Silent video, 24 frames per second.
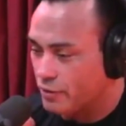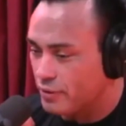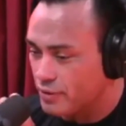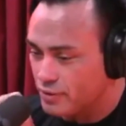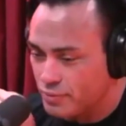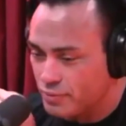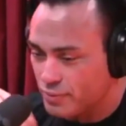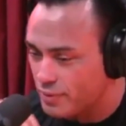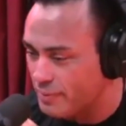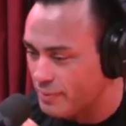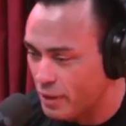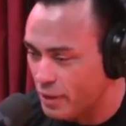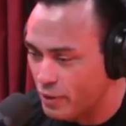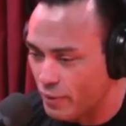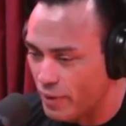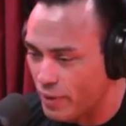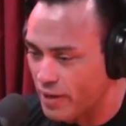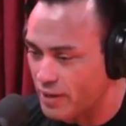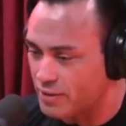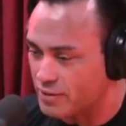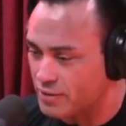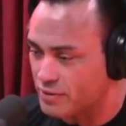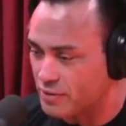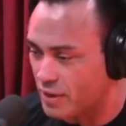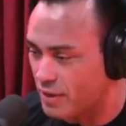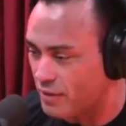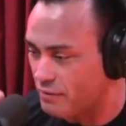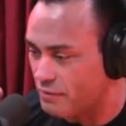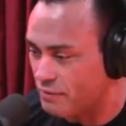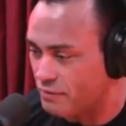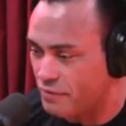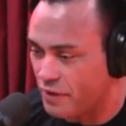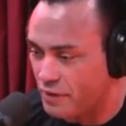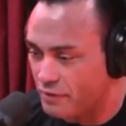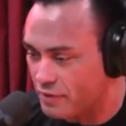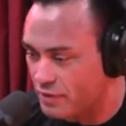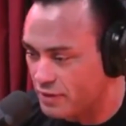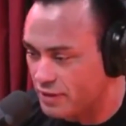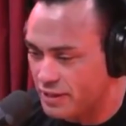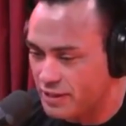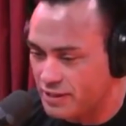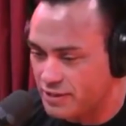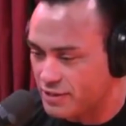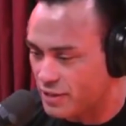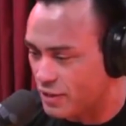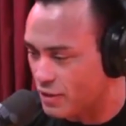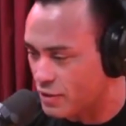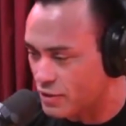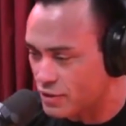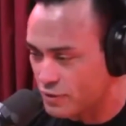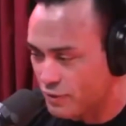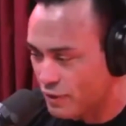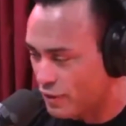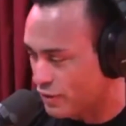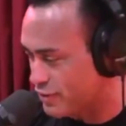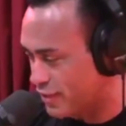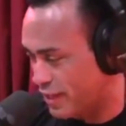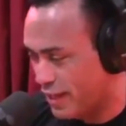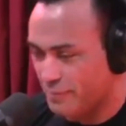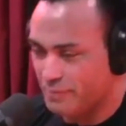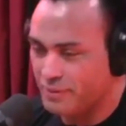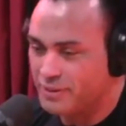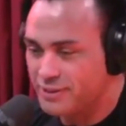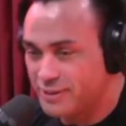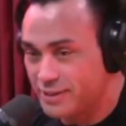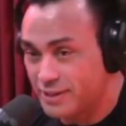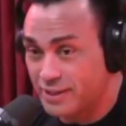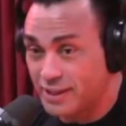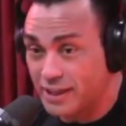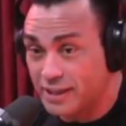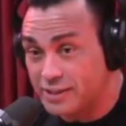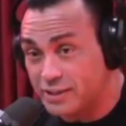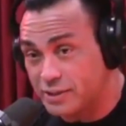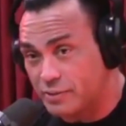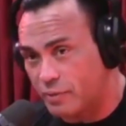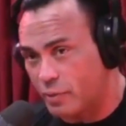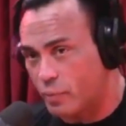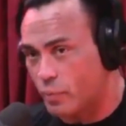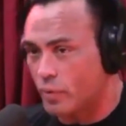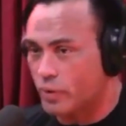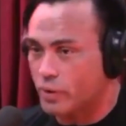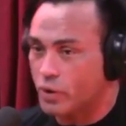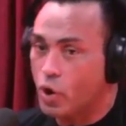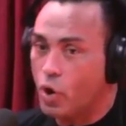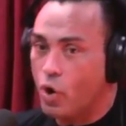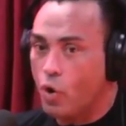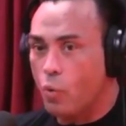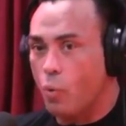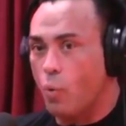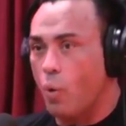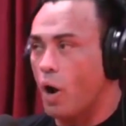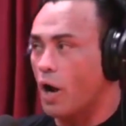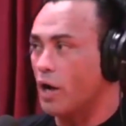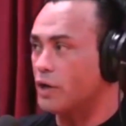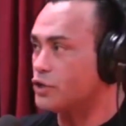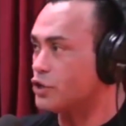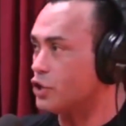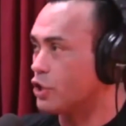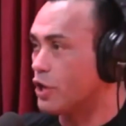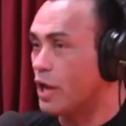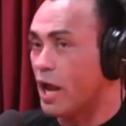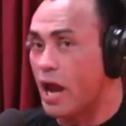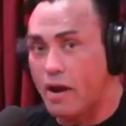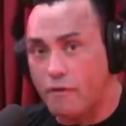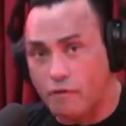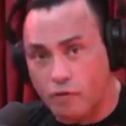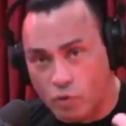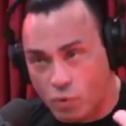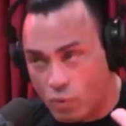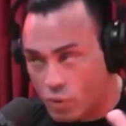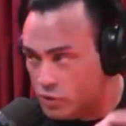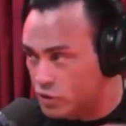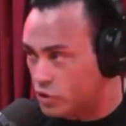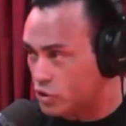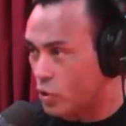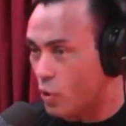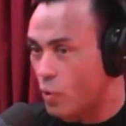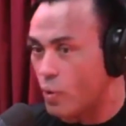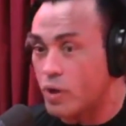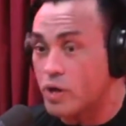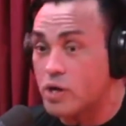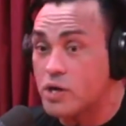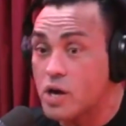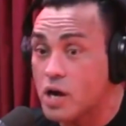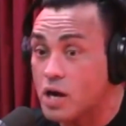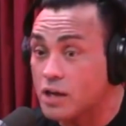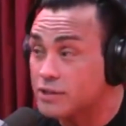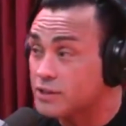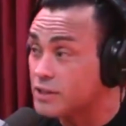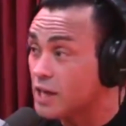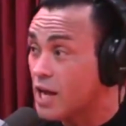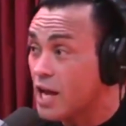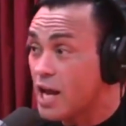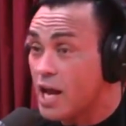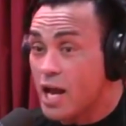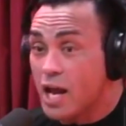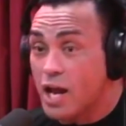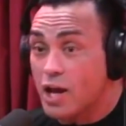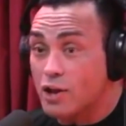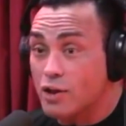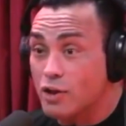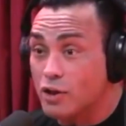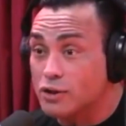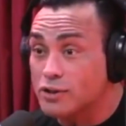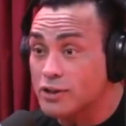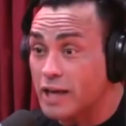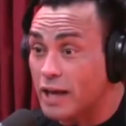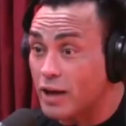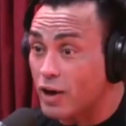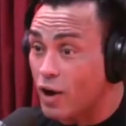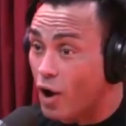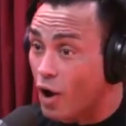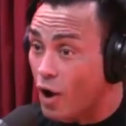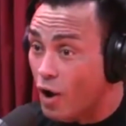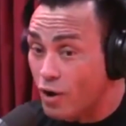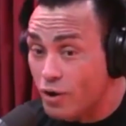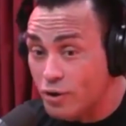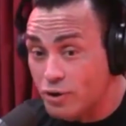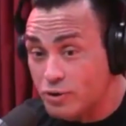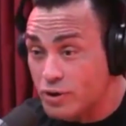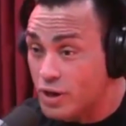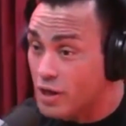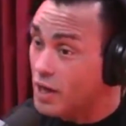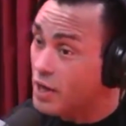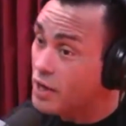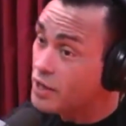He's one of my greatest favorite lead singers of all time. He's sitting next to me and we're watching. Everyone's going nuts. It looks like Conor's.